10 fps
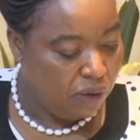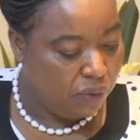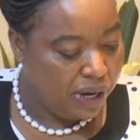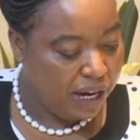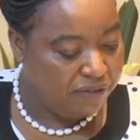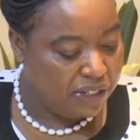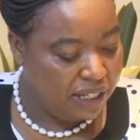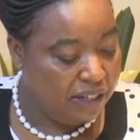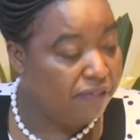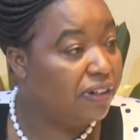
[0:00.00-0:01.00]
we have
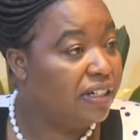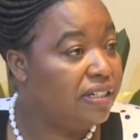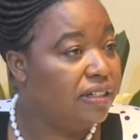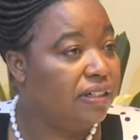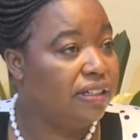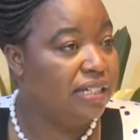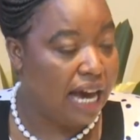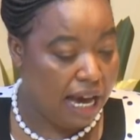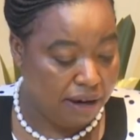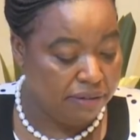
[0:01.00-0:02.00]
delivered
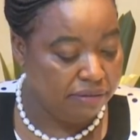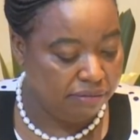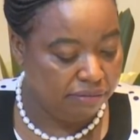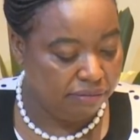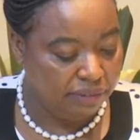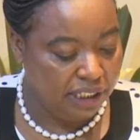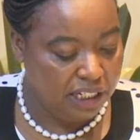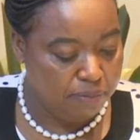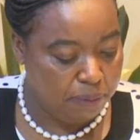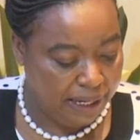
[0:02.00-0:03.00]
now
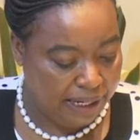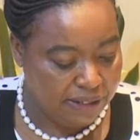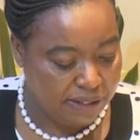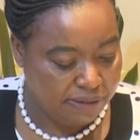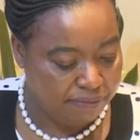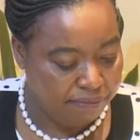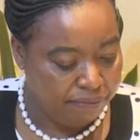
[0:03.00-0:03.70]
in place